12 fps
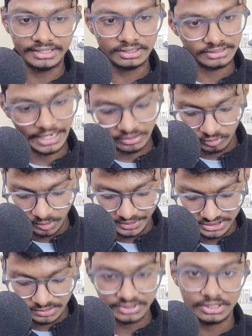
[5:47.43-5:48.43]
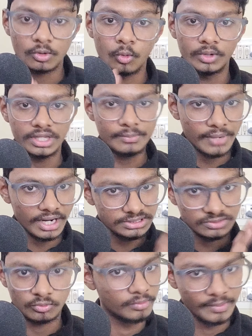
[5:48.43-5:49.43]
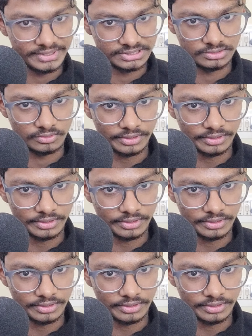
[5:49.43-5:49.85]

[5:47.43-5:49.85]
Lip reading: right, that will be present, but the coding parts won't be present.